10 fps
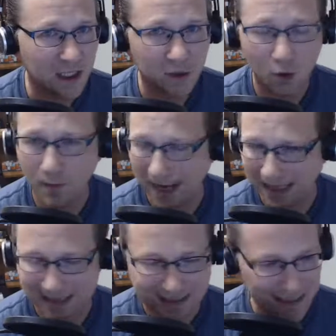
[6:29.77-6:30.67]
No
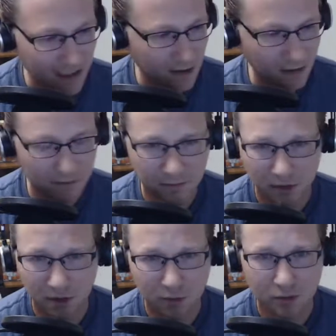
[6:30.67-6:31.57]
magazine,
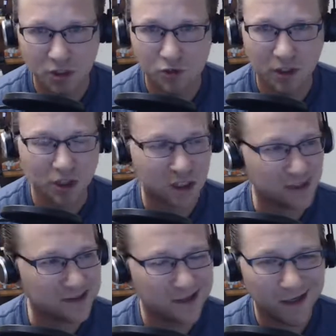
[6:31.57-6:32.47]

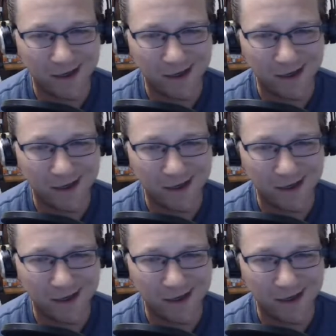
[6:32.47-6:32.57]
restrictions,